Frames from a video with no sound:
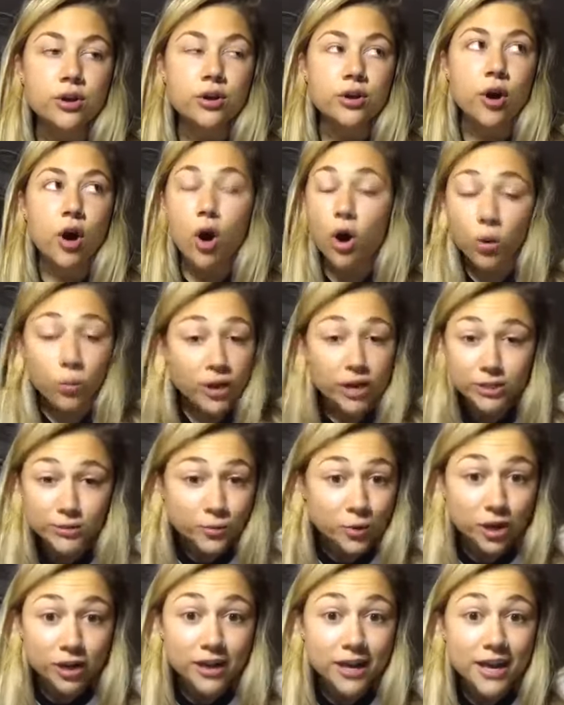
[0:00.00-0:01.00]
always
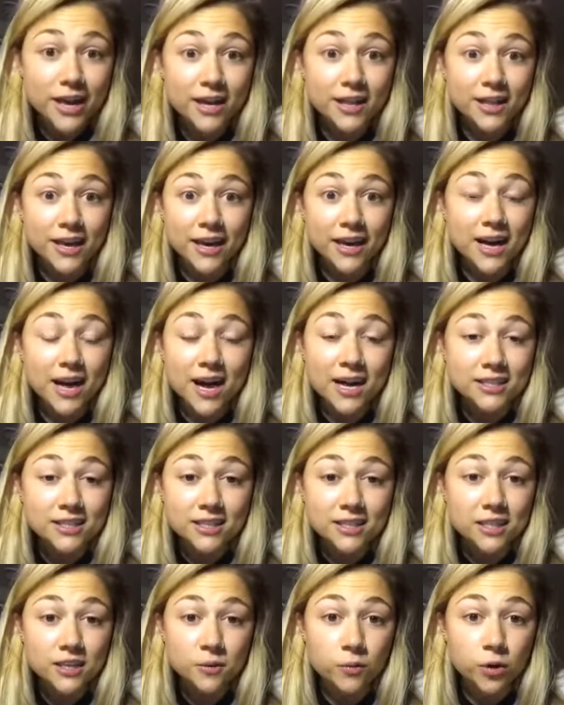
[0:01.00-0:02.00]
working, like
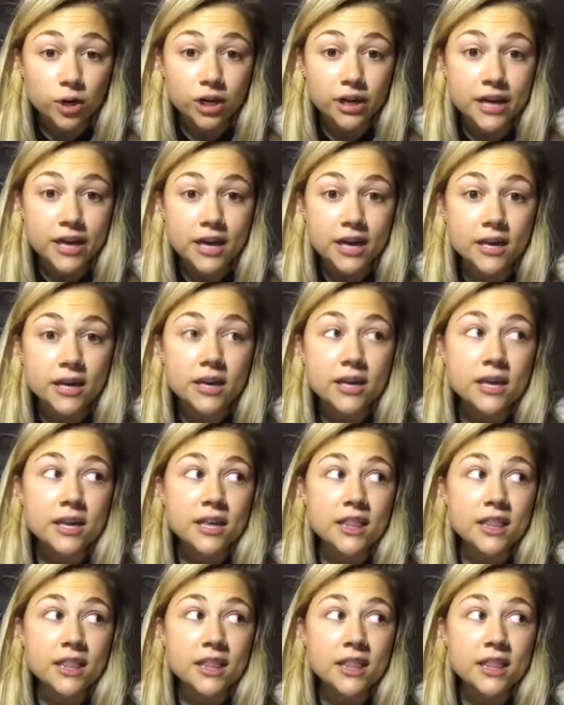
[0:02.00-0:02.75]
constantly working.